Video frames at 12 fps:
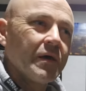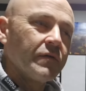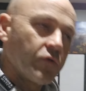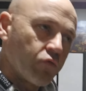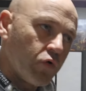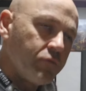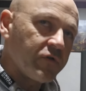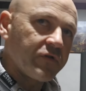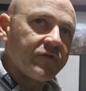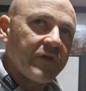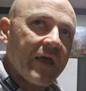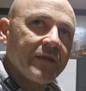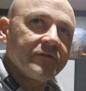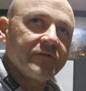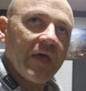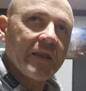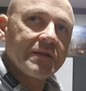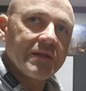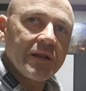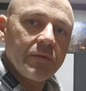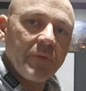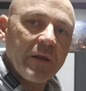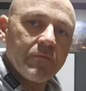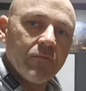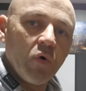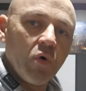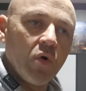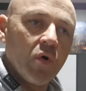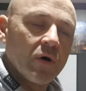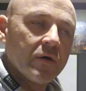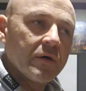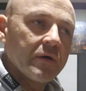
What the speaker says: The room just sounds that little bit more